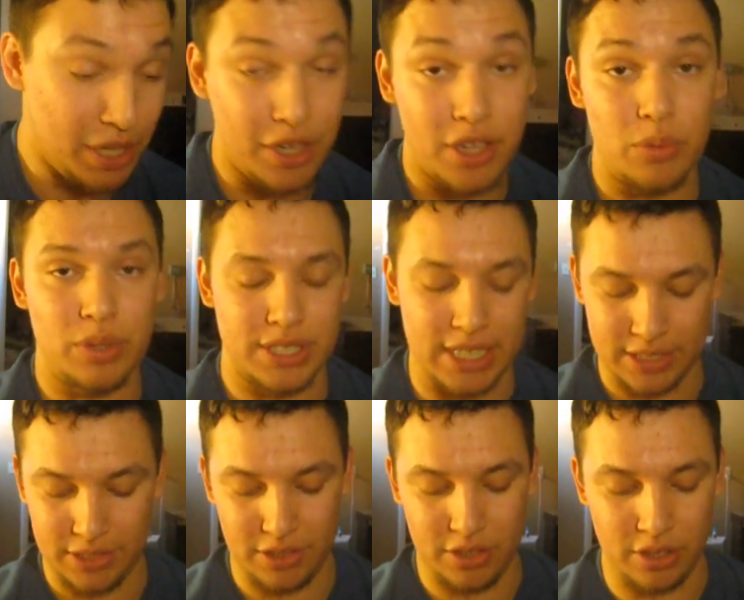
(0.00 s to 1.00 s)
another one tapped
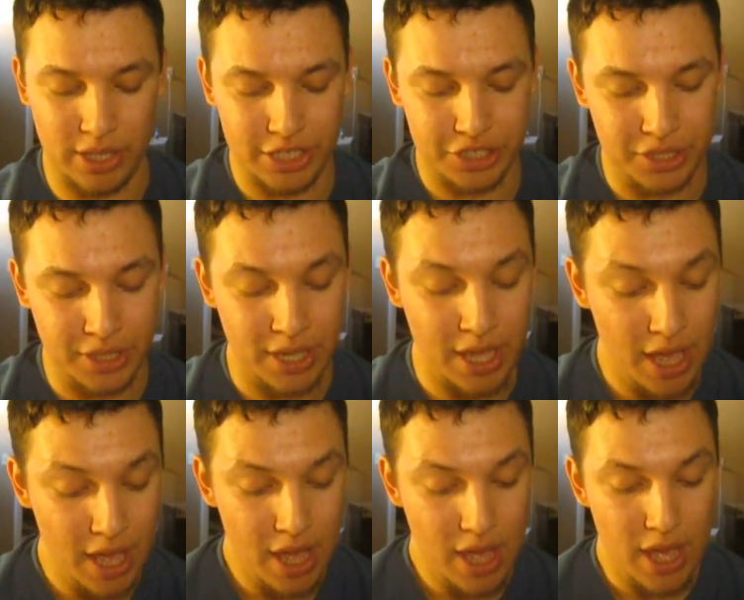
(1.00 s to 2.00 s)
into the collection.
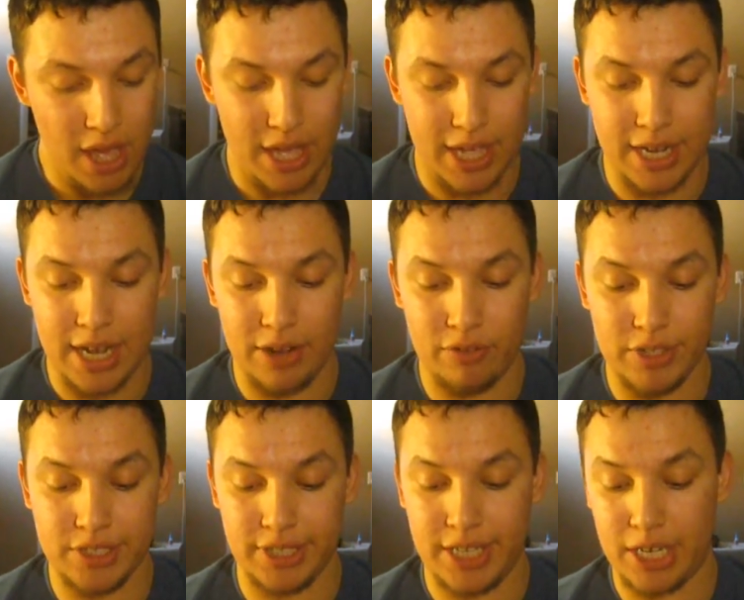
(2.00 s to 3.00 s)
And I
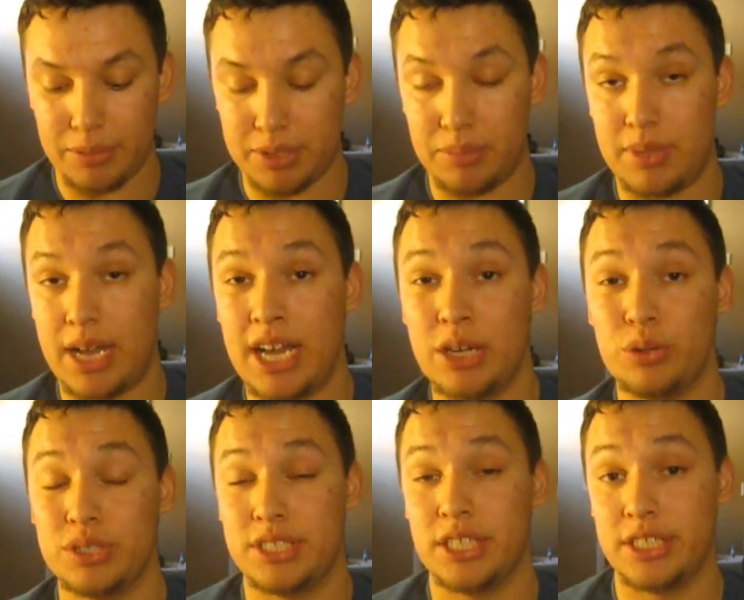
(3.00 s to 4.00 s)
recently hit up some guy who
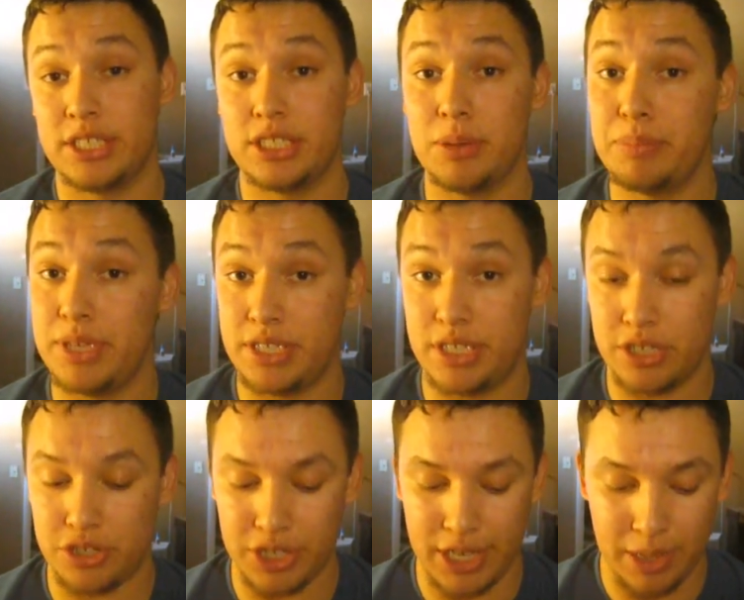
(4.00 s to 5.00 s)
was selling some PC
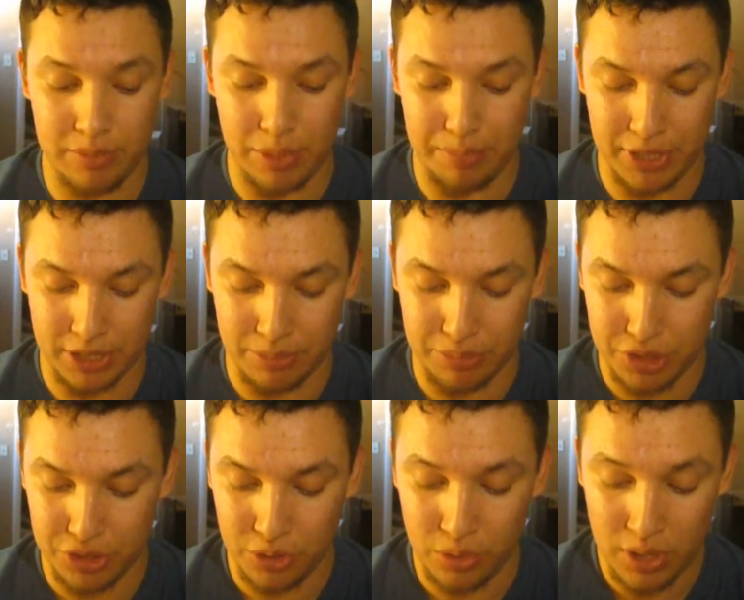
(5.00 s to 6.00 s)
Engine games. I picked up
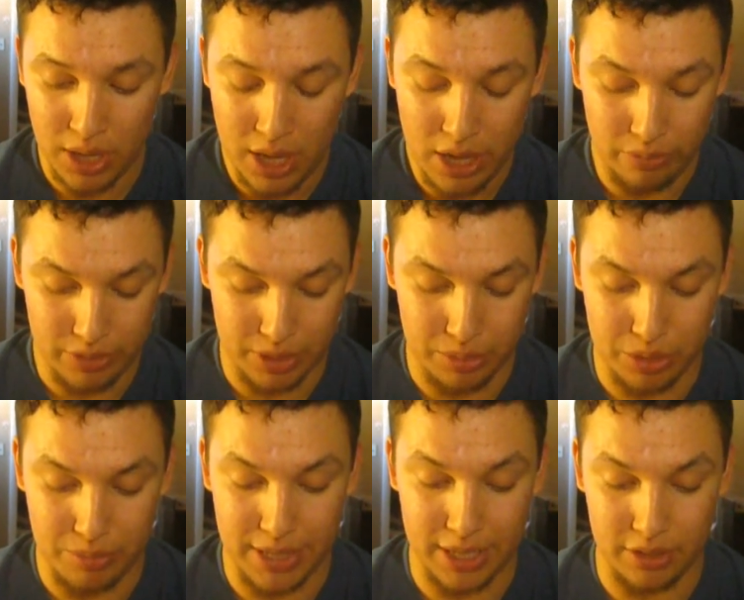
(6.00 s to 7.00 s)
2. Was able
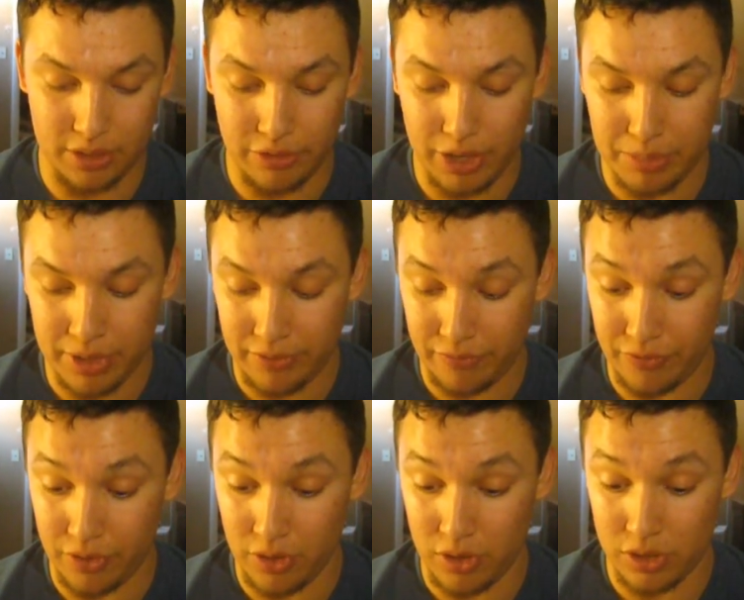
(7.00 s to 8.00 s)
to make an agreement
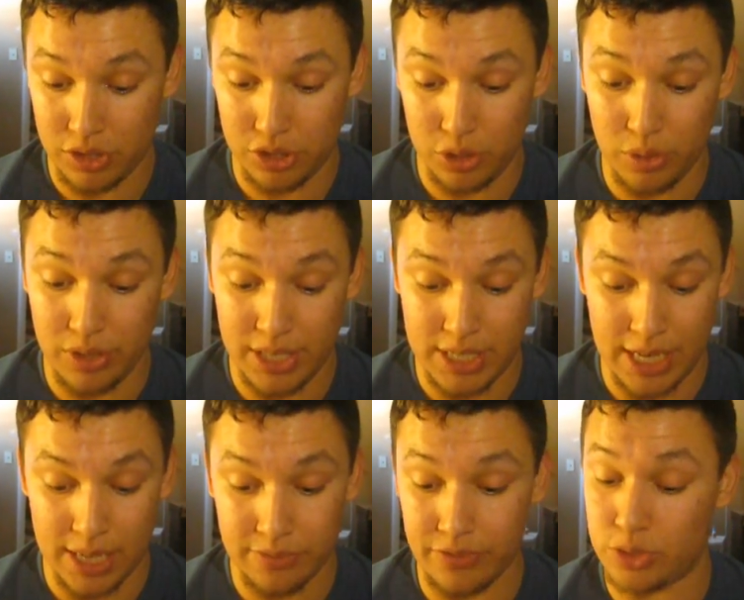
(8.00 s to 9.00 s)
for 2 of these
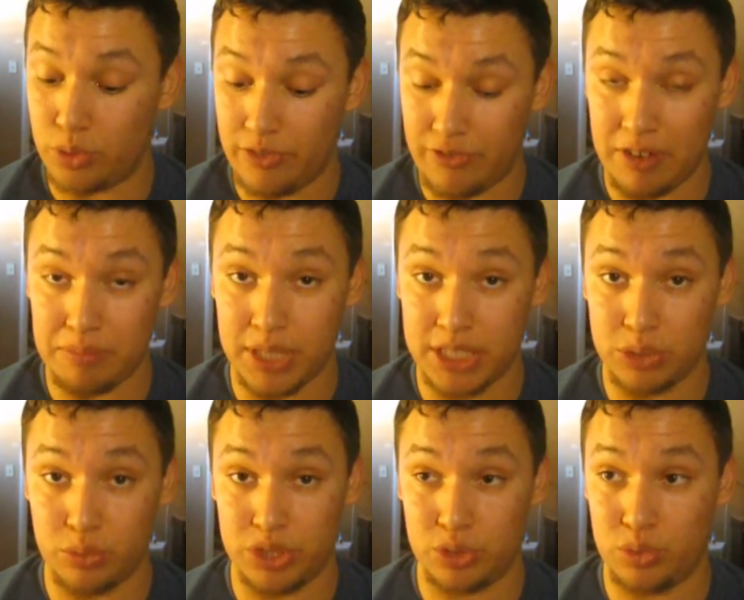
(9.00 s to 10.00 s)
games for
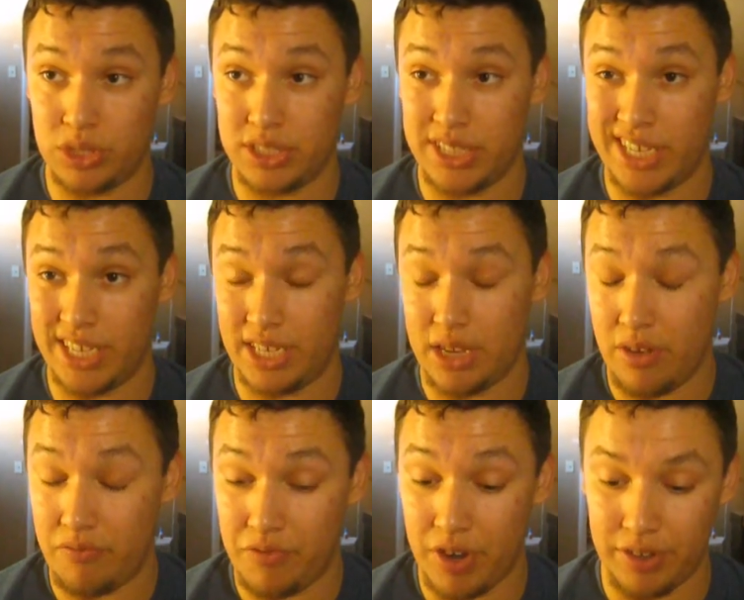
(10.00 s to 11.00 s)
$25, which was a
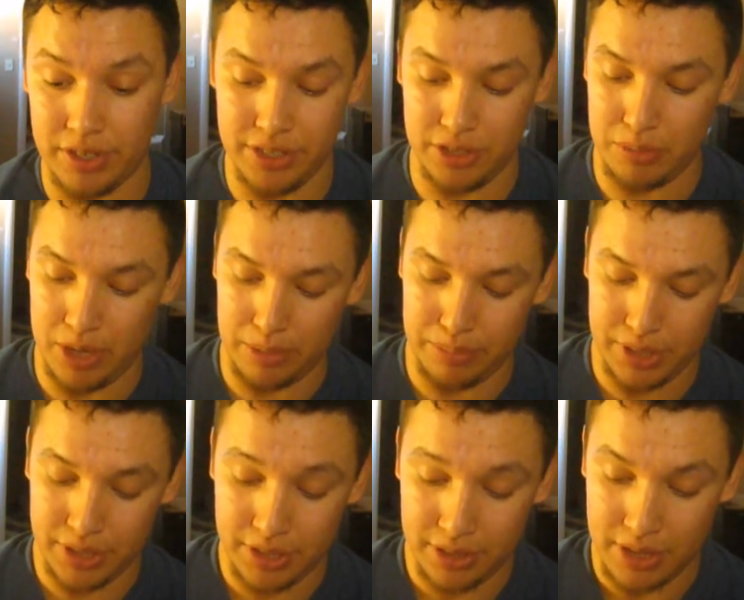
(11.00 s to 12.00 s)
very good deal in my
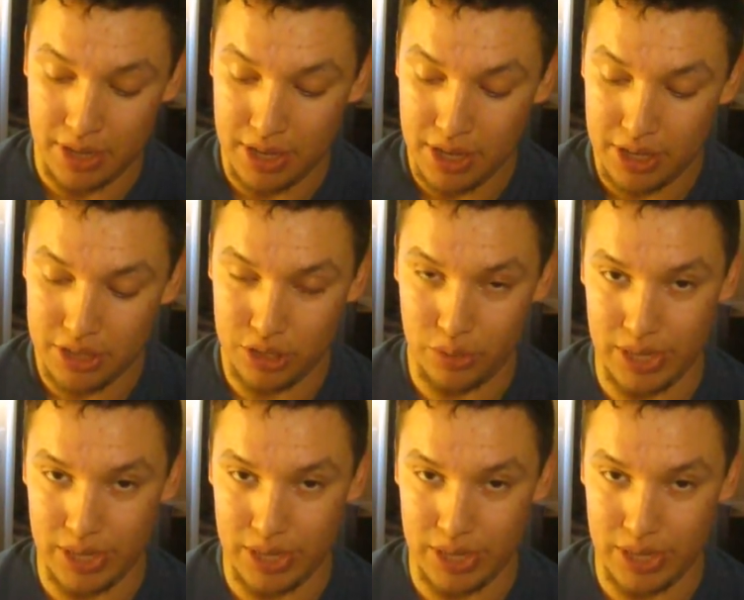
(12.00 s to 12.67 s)
opinion. So we